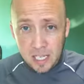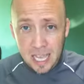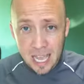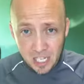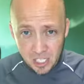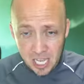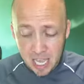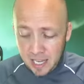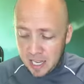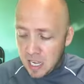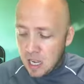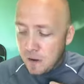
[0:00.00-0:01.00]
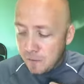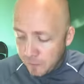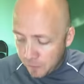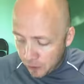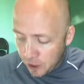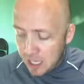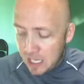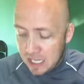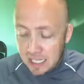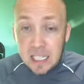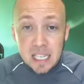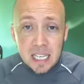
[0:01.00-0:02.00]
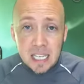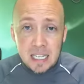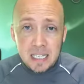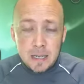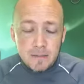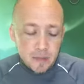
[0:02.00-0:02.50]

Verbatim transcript: Hashtag free indeed.